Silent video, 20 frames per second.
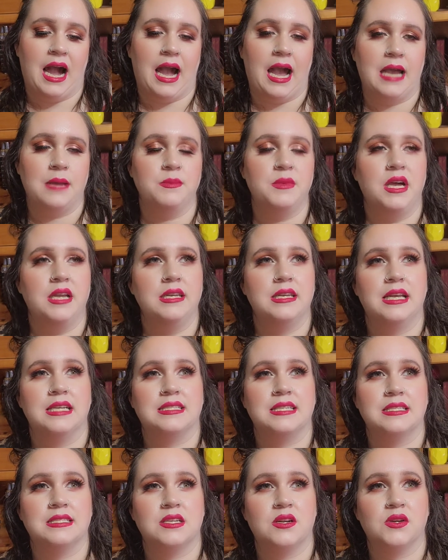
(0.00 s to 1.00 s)
I'm not
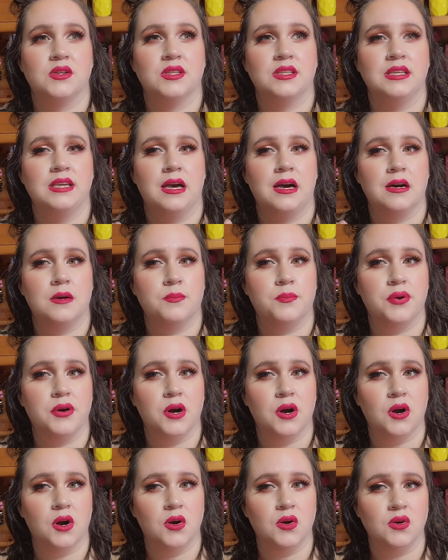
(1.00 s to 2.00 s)
necessarily
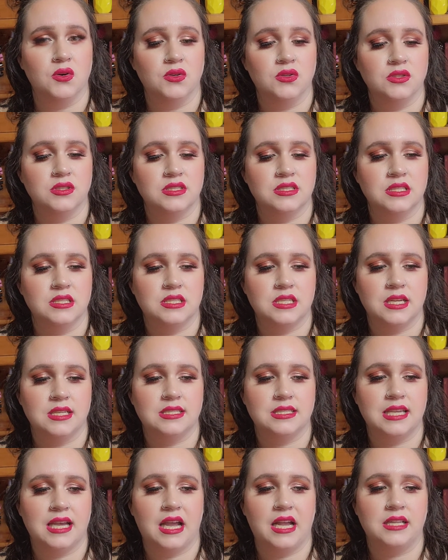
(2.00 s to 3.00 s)
opposed to
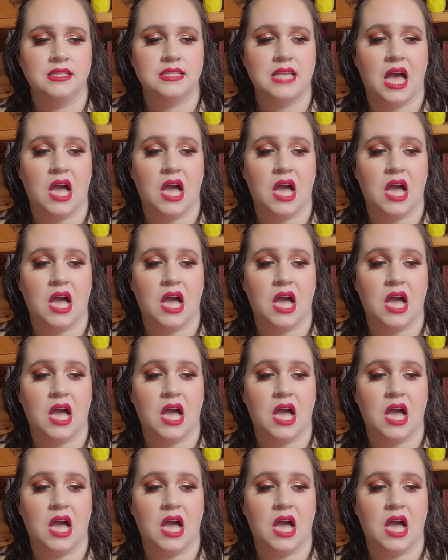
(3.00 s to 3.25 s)
scents.